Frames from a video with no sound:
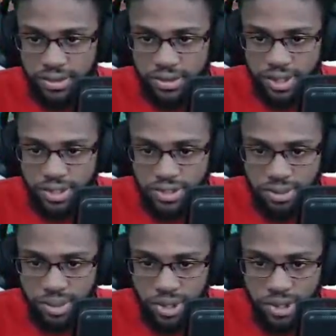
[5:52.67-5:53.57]
There's the
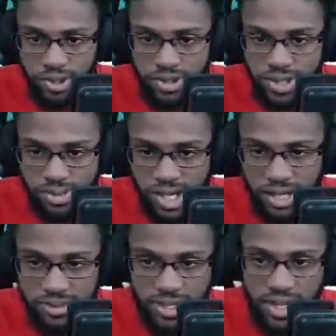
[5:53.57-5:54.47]
boat.
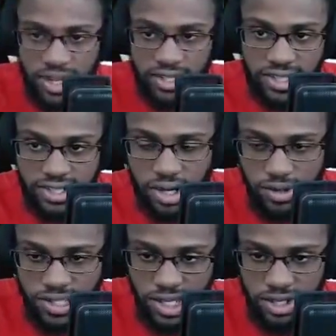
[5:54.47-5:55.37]
Sometimes it doesn't
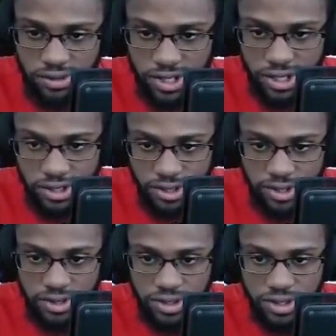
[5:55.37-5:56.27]
always land over here,
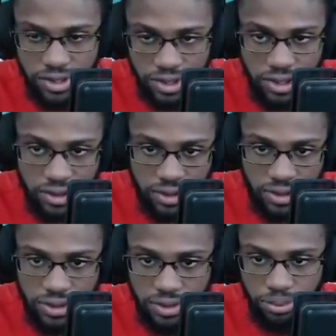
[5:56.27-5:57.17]

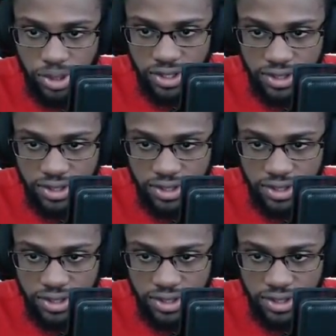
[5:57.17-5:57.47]
but it